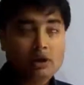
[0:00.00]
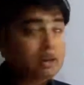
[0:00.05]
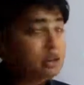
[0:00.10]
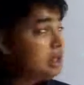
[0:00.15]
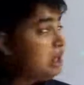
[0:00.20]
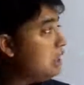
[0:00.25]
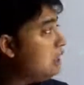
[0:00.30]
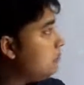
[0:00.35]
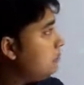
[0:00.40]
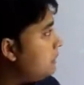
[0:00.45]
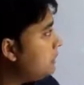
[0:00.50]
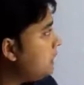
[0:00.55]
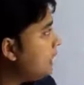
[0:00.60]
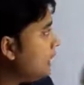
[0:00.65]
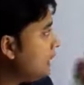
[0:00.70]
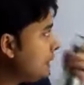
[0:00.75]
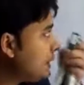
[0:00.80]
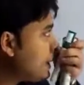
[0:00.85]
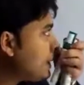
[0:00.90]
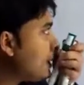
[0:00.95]
The
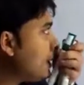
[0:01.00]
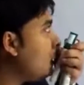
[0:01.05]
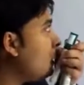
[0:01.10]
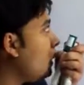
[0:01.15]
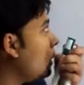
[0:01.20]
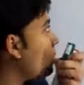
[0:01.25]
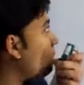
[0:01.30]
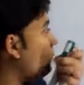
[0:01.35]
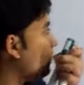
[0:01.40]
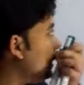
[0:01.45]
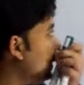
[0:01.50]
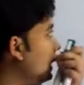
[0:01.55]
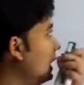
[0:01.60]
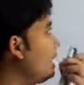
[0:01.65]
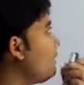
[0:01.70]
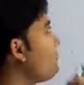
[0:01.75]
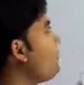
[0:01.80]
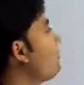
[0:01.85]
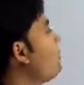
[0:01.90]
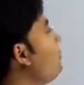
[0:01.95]
limitation of a
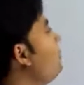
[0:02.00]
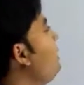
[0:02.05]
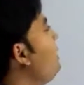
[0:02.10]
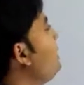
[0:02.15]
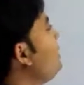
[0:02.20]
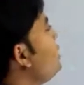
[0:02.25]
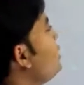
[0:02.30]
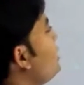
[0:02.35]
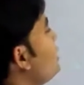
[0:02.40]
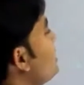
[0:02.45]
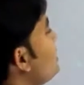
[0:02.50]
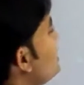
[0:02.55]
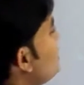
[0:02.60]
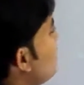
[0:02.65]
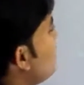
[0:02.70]
galvanometer is